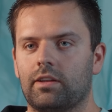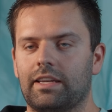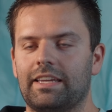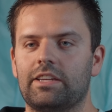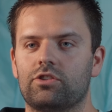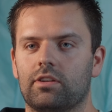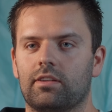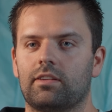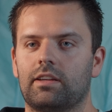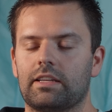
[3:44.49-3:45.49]
adhesion
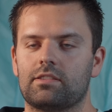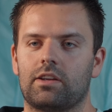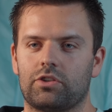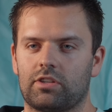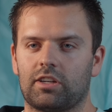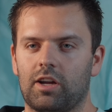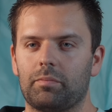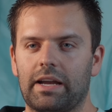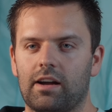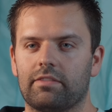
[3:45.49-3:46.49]
and it's not just gonna come
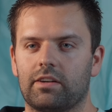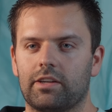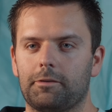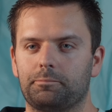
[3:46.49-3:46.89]
back off on you.